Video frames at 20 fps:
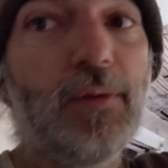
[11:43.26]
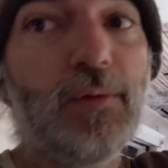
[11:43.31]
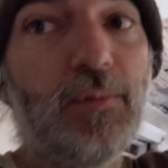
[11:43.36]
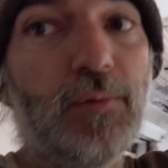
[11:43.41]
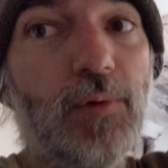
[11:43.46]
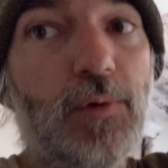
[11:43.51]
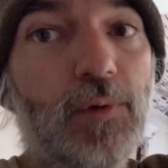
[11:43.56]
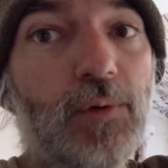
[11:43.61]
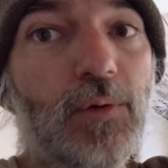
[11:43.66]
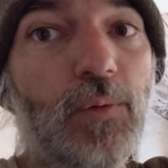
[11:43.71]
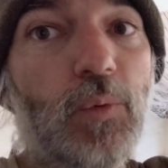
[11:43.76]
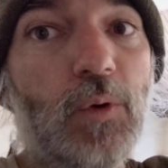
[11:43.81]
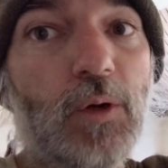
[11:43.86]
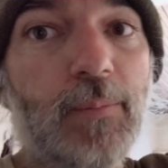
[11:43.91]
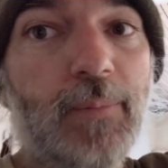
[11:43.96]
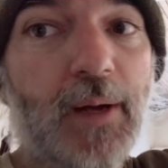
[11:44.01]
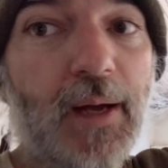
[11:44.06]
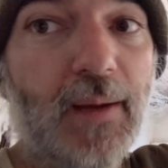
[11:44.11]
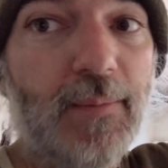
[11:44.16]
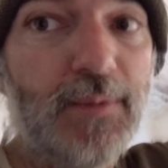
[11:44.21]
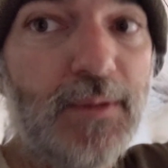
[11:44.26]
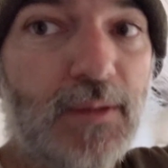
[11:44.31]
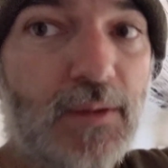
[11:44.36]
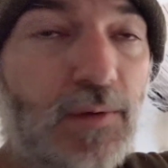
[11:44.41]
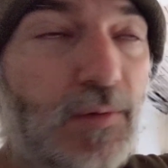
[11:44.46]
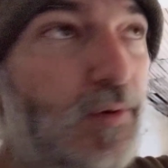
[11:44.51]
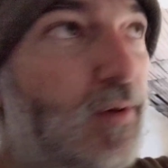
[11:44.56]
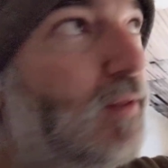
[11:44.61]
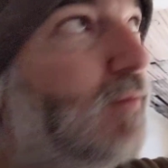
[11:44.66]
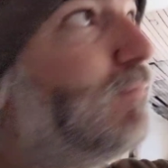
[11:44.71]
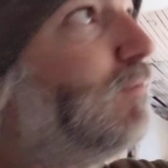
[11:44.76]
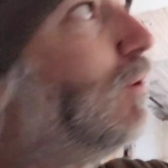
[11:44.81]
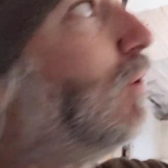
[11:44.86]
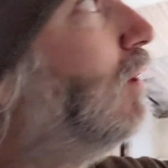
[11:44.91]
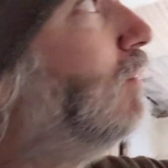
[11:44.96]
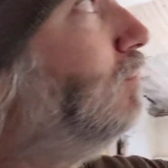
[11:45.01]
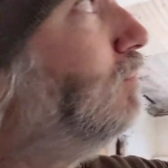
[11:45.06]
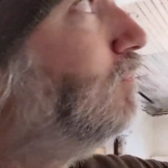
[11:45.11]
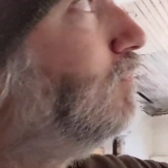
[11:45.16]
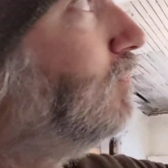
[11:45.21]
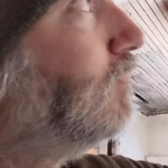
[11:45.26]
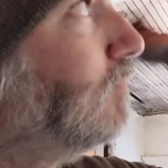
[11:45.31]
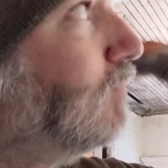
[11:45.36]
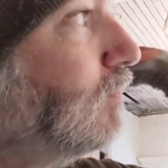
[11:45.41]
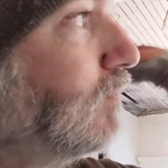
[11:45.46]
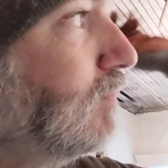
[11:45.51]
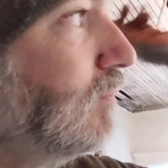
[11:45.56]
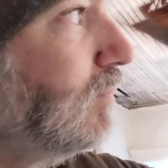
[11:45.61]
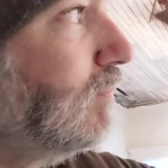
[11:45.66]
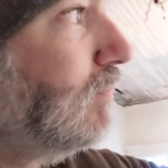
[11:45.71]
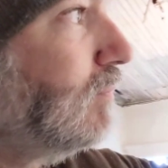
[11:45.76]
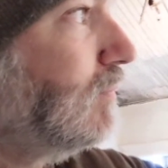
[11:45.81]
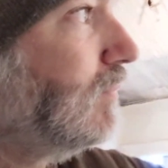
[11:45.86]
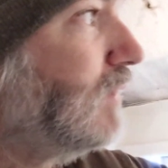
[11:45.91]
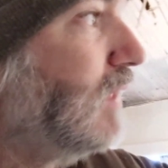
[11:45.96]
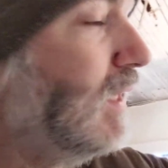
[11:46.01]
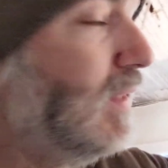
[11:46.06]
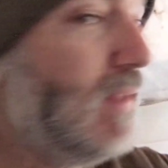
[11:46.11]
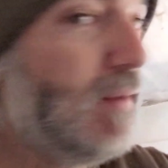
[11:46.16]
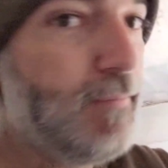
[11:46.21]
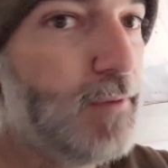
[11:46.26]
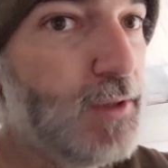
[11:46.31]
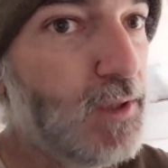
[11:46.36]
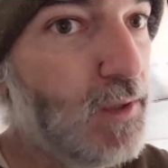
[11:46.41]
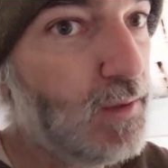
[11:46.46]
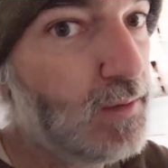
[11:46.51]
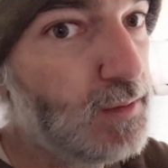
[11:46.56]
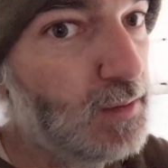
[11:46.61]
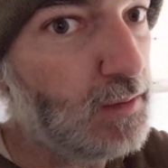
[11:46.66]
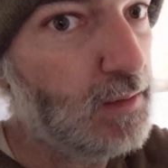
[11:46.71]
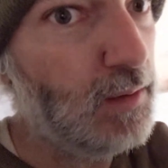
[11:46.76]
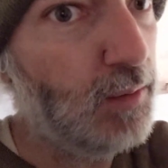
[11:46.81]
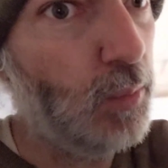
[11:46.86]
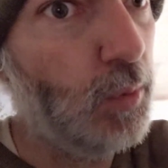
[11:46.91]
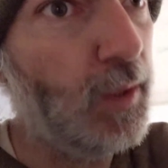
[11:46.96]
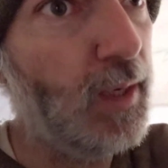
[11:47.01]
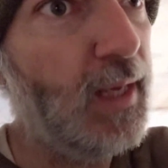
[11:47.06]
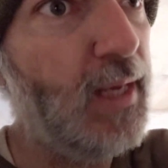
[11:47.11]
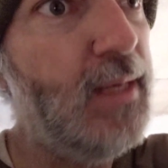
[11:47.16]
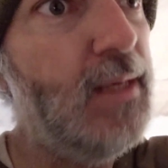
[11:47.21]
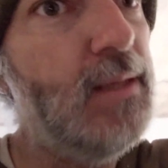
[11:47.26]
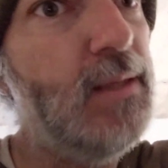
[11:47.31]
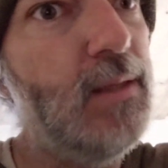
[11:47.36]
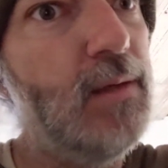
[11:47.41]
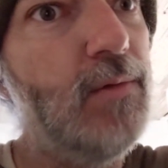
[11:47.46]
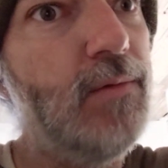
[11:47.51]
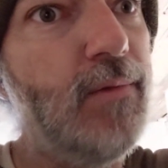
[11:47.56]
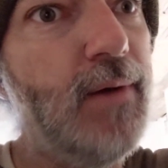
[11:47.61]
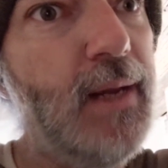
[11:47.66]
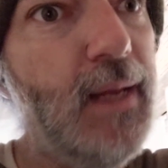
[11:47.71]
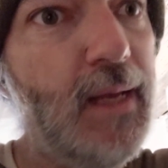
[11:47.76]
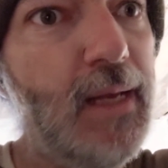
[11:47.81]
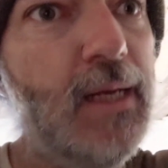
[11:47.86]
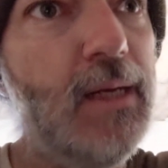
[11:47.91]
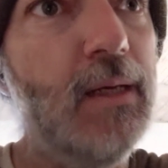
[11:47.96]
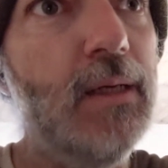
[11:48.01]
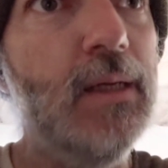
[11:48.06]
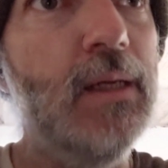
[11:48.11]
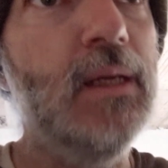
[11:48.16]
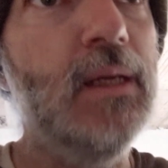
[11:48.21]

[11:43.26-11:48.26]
through the water pipes that are in the floor and then returns it to the water heater to reheat.